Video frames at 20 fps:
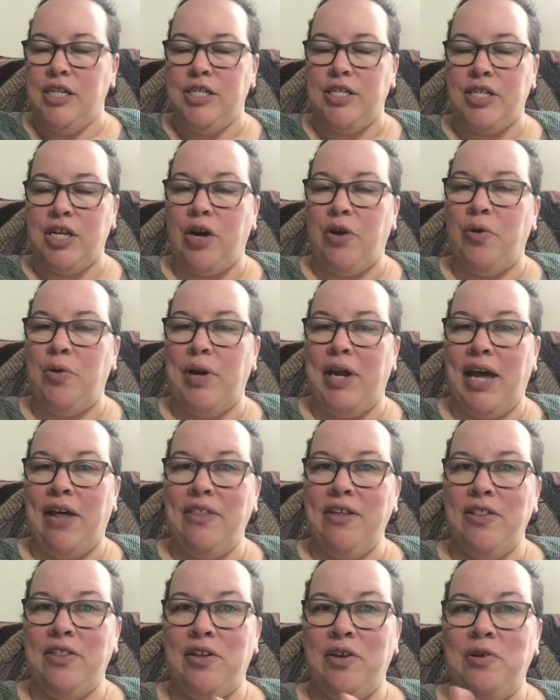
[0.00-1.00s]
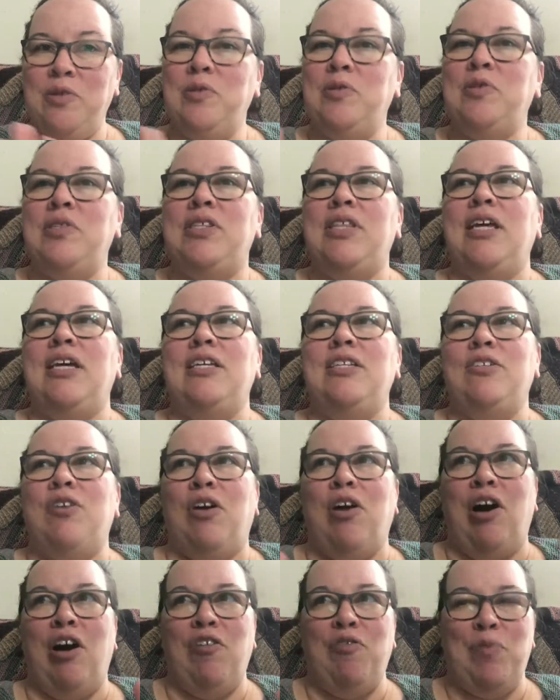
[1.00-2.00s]
So now that those things
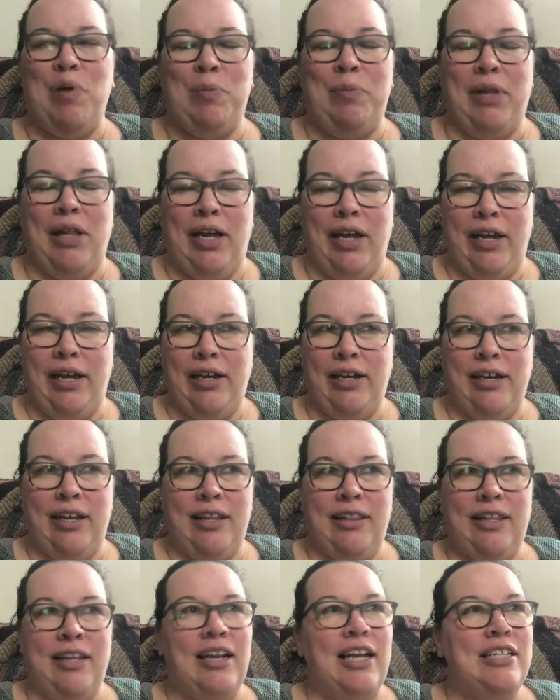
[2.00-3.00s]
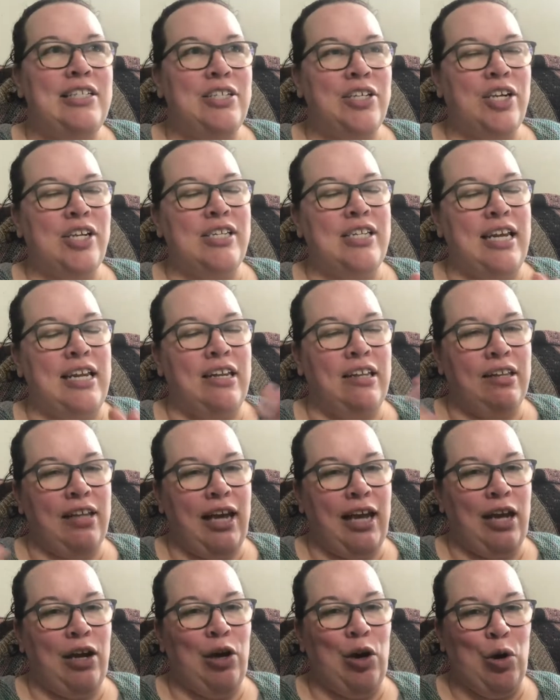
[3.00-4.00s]
are off my plate, and then I took a day to
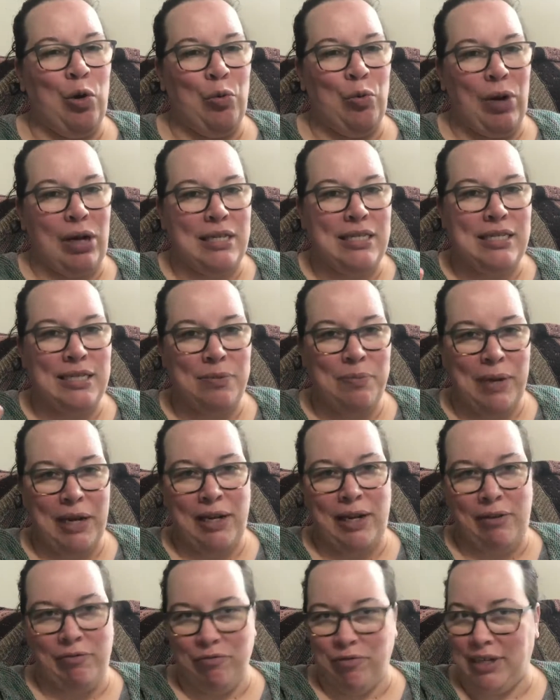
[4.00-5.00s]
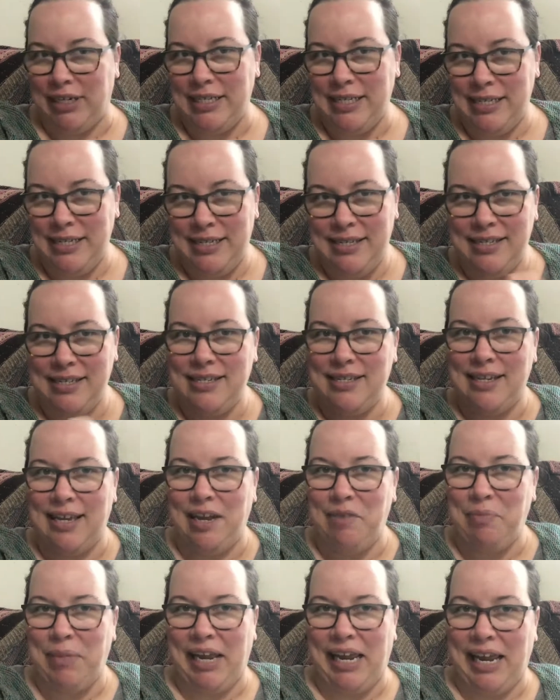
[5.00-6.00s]
like rest my wrists
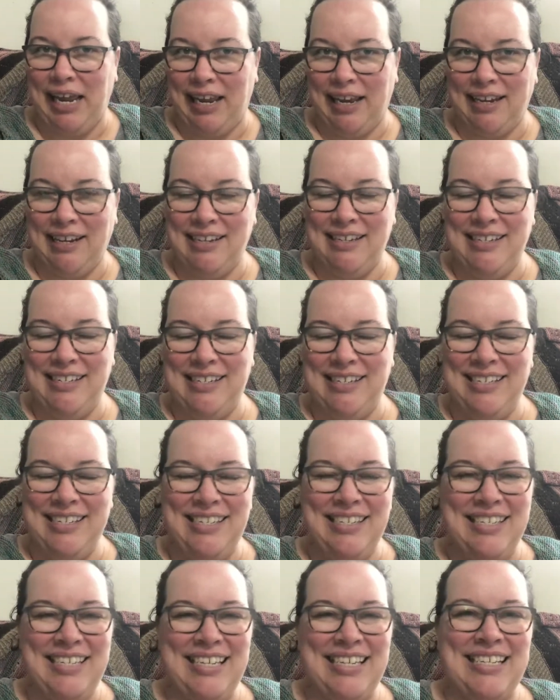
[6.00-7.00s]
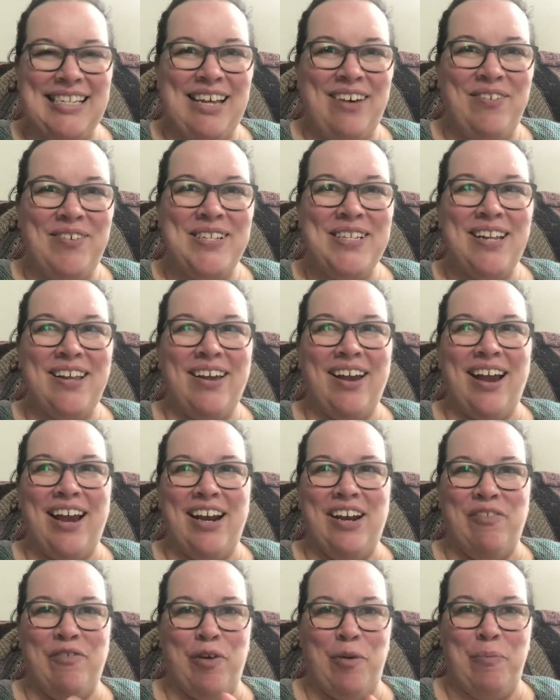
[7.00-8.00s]
and my hands because that was
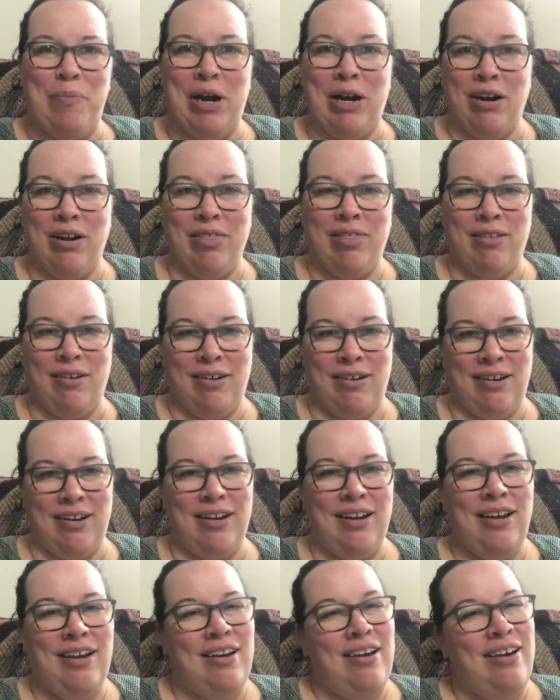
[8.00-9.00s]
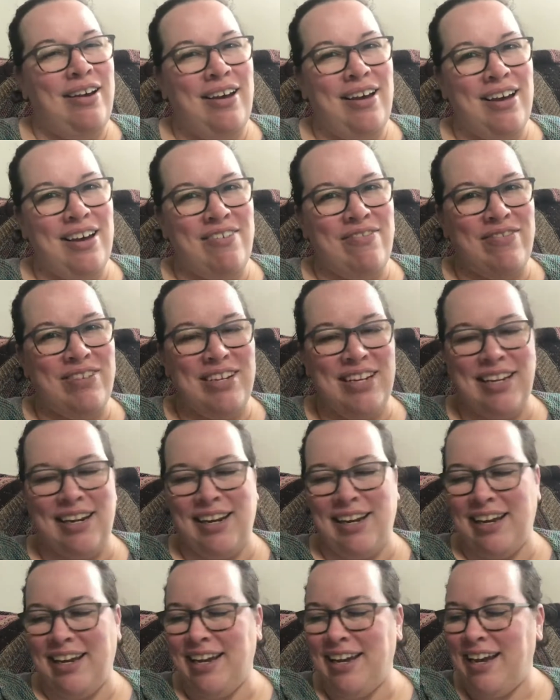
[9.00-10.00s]
kind of a marathon of
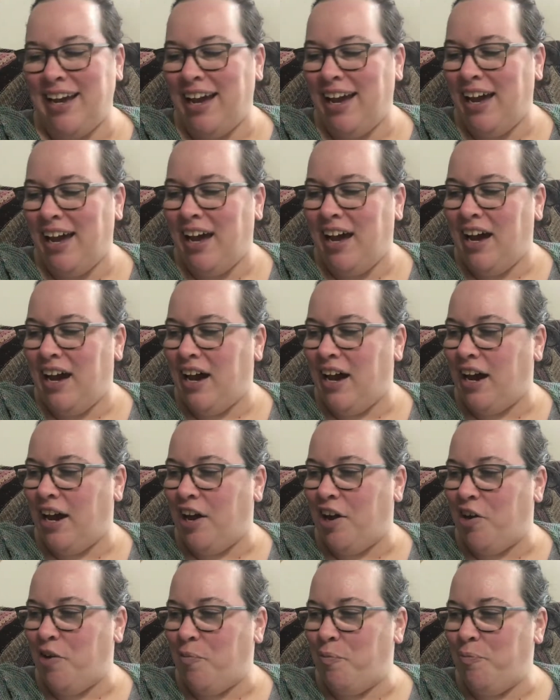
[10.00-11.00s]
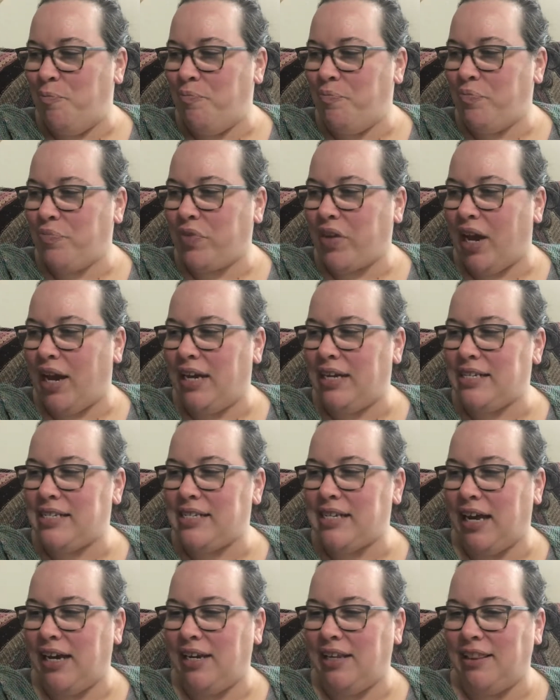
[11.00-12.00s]
knitting. I
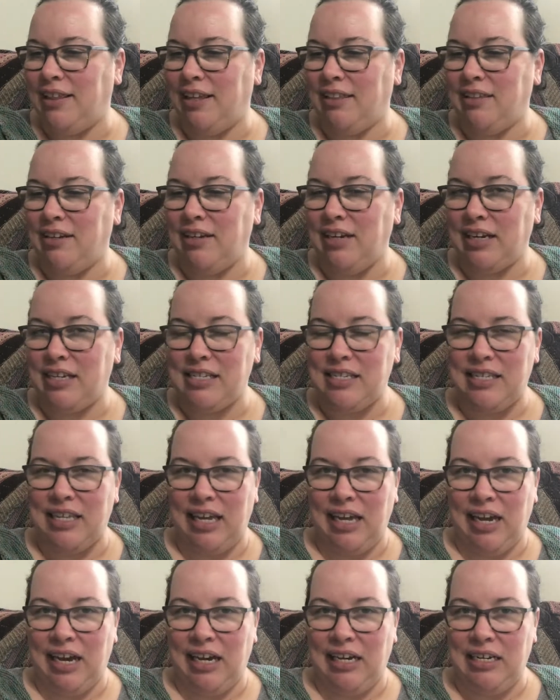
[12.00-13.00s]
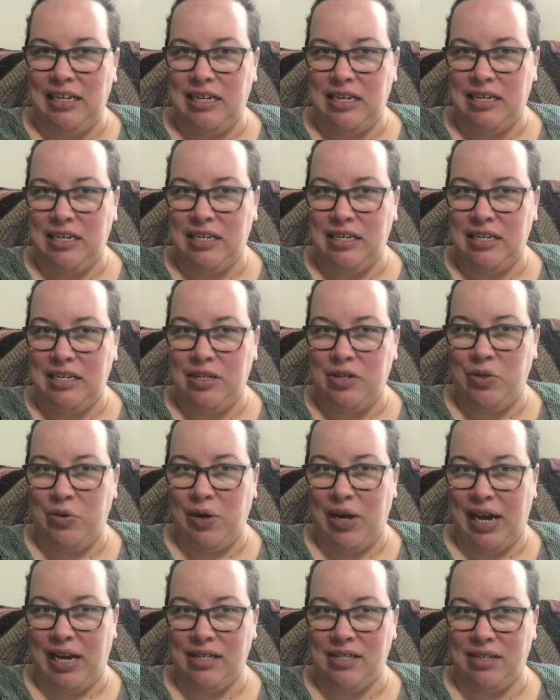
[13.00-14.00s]
decided that the next thing I needed to
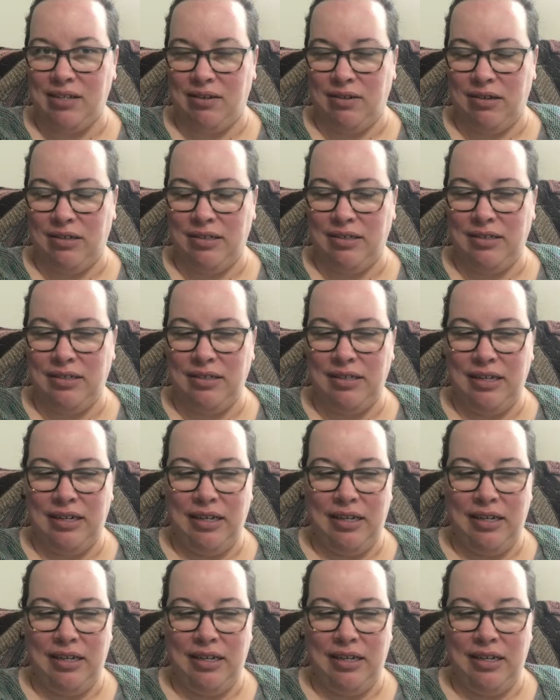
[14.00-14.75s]
cast on,